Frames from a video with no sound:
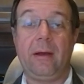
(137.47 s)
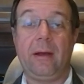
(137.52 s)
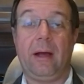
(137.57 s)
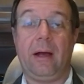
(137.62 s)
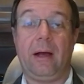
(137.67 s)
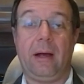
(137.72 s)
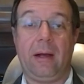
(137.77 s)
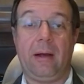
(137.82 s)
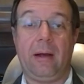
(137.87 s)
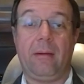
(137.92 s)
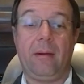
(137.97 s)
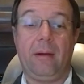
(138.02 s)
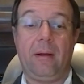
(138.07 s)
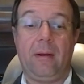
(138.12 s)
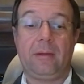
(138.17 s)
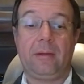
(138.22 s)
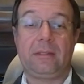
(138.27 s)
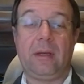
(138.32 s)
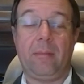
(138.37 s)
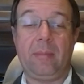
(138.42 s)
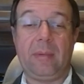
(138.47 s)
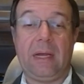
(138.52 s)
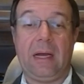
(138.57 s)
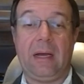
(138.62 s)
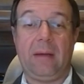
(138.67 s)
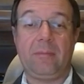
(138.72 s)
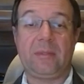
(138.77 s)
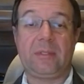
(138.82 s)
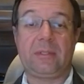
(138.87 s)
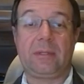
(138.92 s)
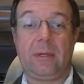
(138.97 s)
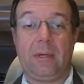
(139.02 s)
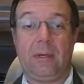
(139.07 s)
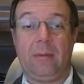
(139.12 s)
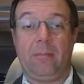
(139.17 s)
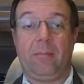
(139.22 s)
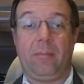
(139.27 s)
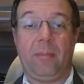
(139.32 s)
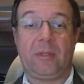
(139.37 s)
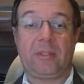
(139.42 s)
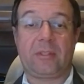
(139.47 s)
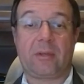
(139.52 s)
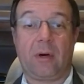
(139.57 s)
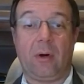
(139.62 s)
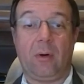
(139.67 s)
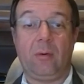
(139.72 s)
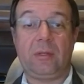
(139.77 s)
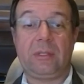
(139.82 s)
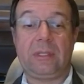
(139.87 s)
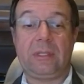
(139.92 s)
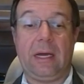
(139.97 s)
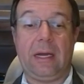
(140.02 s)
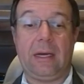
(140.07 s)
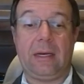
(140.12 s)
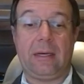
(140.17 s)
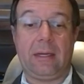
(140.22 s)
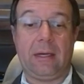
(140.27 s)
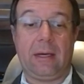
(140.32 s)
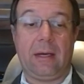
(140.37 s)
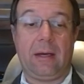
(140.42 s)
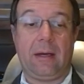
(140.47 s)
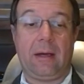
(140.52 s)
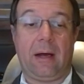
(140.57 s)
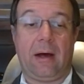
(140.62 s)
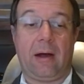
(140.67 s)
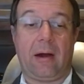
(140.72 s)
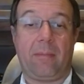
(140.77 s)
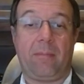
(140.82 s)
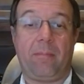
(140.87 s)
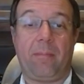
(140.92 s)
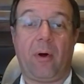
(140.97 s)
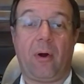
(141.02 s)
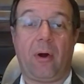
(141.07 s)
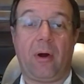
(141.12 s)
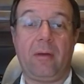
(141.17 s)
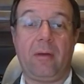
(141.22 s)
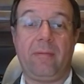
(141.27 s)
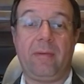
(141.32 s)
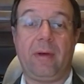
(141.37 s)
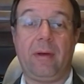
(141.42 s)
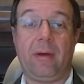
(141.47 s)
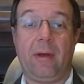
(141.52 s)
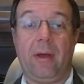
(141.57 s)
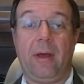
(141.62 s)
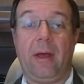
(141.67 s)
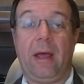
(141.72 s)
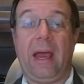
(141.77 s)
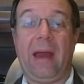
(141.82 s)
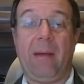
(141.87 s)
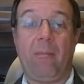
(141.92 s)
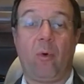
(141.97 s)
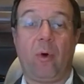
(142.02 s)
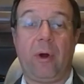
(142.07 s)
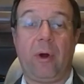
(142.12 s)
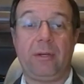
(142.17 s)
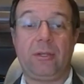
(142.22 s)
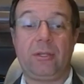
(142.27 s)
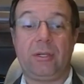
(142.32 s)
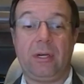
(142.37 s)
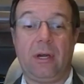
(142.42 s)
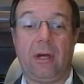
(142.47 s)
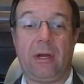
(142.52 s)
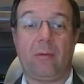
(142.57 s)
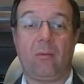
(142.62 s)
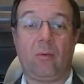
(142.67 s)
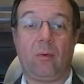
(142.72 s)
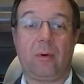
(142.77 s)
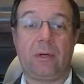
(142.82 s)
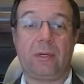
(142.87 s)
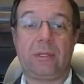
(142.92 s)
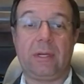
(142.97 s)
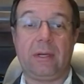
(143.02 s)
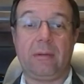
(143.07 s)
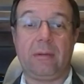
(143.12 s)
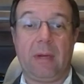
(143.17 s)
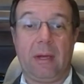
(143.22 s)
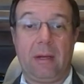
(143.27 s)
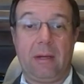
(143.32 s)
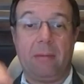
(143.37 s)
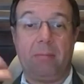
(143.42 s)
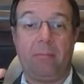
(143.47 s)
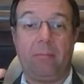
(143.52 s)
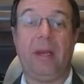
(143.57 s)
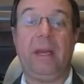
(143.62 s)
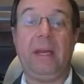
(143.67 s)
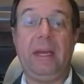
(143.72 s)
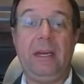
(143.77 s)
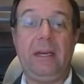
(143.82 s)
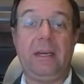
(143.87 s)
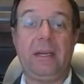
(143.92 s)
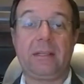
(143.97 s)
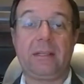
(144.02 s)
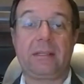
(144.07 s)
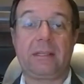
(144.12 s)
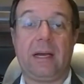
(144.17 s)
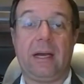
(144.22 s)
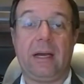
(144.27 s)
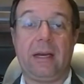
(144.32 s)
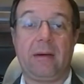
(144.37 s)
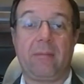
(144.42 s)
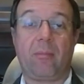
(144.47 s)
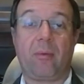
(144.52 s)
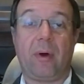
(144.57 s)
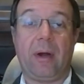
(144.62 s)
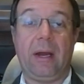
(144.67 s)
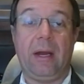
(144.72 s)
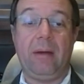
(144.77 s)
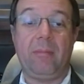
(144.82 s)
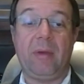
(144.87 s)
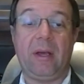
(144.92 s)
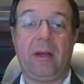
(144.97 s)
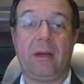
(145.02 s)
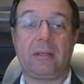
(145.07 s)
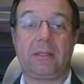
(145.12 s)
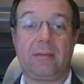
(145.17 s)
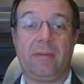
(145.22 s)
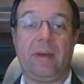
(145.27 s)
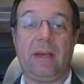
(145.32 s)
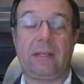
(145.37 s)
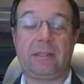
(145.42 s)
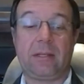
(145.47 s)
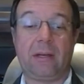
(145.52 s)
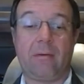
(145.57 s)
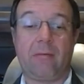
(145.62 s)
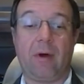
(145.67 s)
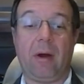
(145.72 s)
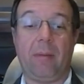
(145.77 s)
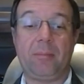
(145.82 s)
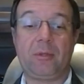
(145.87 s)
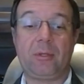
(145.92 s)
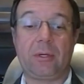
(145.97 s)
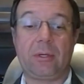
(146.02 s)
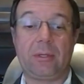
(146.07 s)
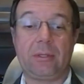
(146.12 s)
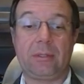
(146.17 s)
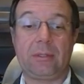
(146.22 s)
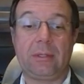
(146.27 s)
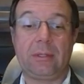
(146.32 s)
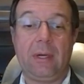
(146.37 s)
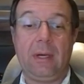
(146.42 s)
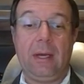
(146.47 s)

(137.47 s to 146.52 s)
Uh, sometimes strokes that uh, are part of a hemorrhage, in other words, a, a, bleed inside a brain because of vessel ruptures.